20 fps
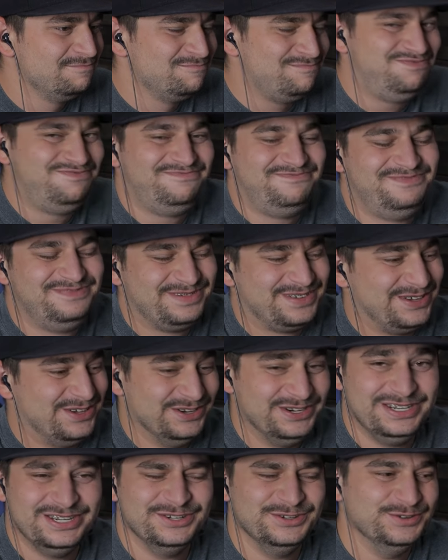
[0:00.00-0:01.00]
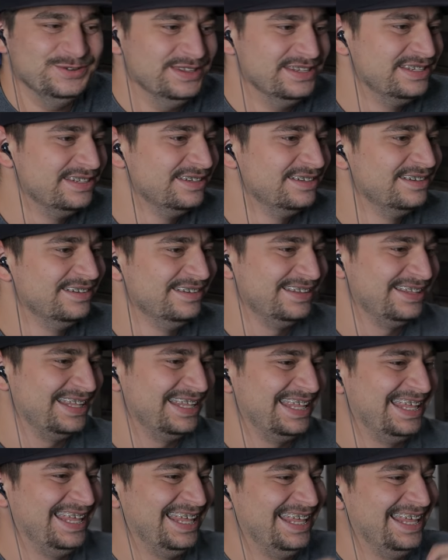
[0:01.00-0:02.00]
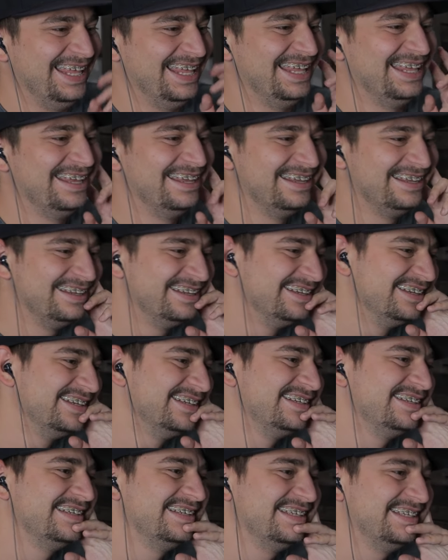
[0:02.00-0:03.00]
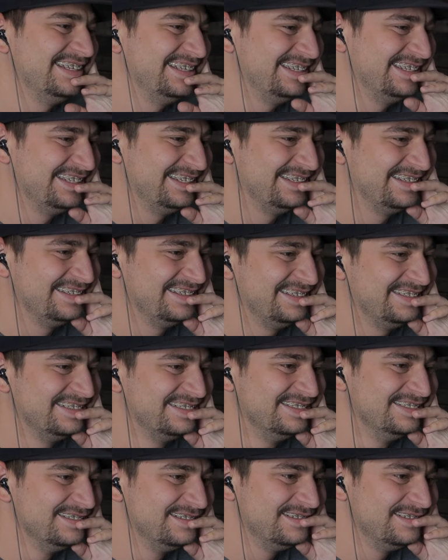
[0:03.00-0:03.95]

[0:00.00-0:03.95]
Master, good news. That is not good news. Peach is...